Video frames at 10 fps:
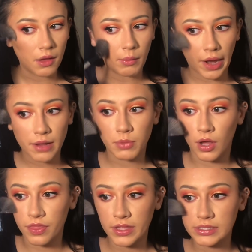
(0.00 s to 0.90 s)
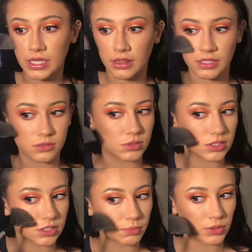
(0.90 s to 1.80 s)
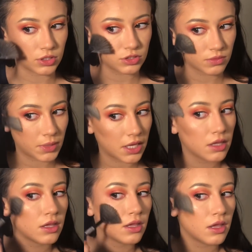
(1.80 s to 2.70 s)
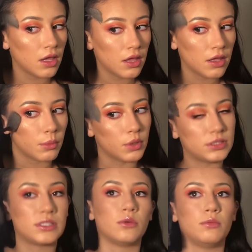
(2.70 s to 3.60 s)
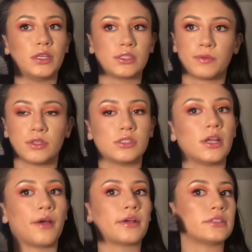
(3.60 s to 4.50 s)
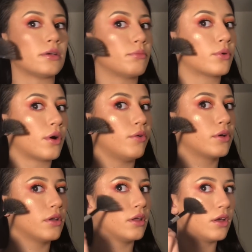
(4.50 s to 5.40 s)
When I bought this, like, this was a splurge for me. Well, it still would be a splurge now because I'm broke.